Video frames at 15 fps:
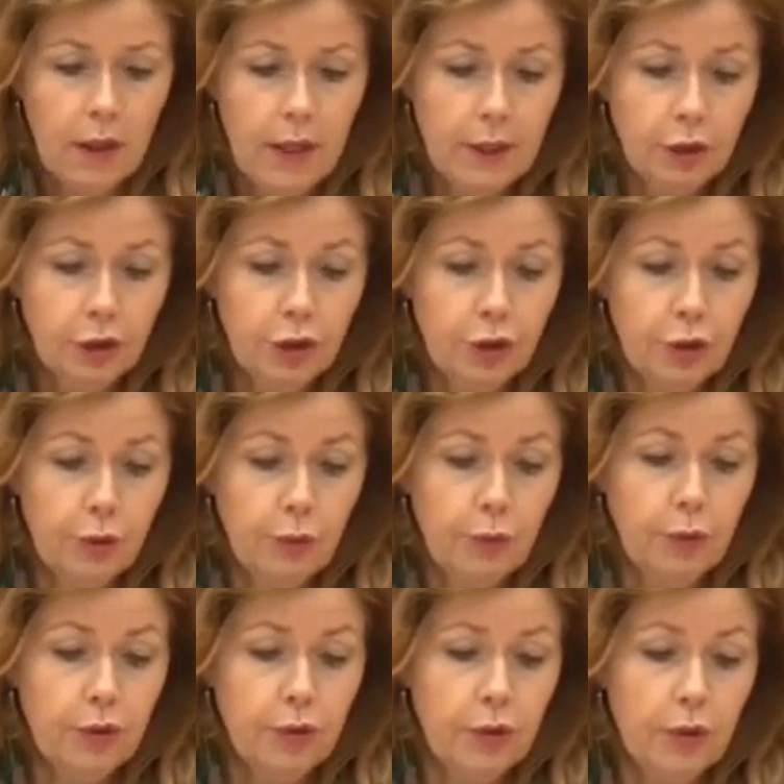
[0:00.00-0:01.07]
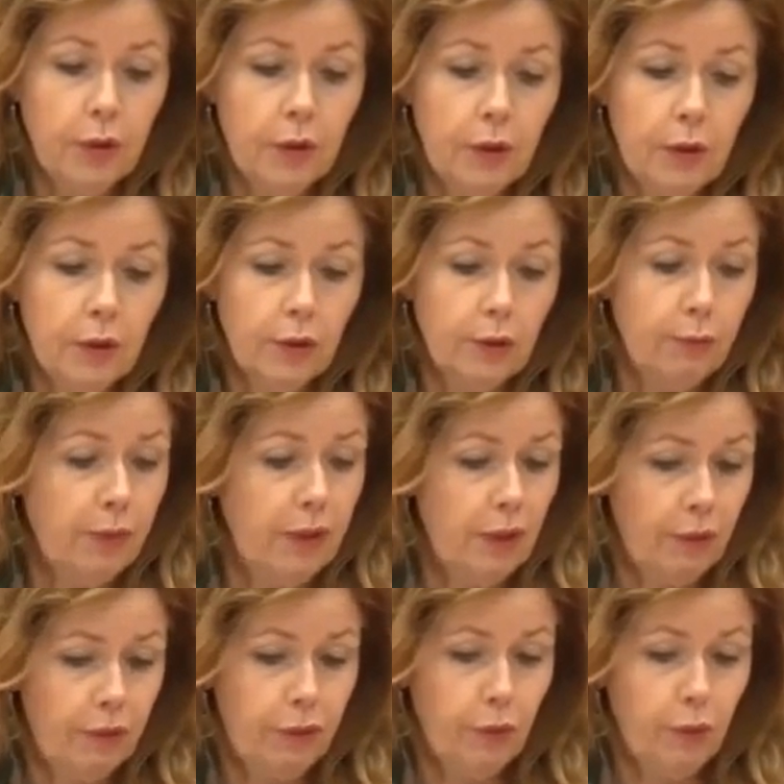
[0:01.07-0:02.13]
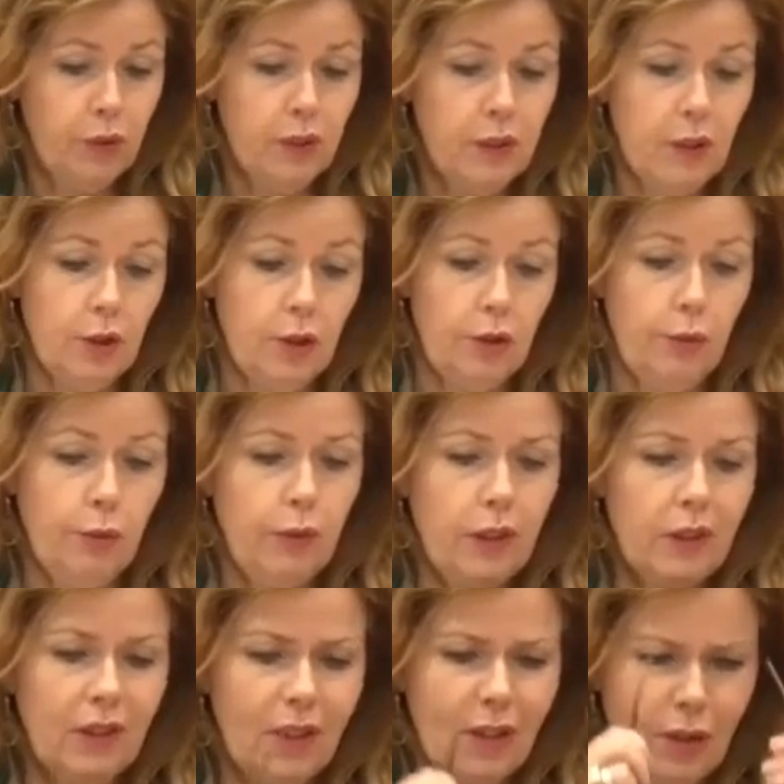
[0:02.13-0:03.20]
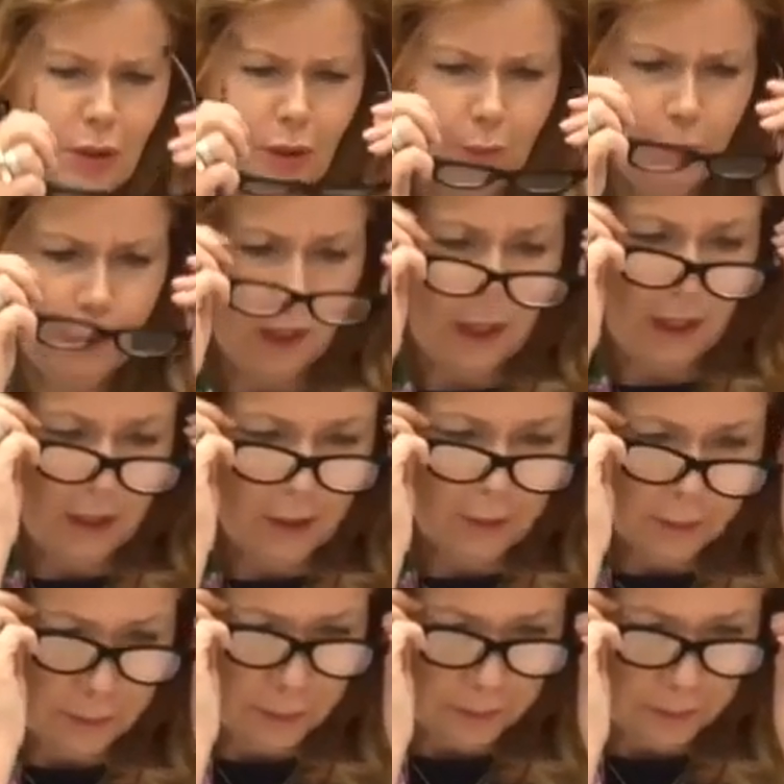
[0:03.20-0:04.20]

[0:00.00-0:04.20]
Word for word: issues uh, could be food security could be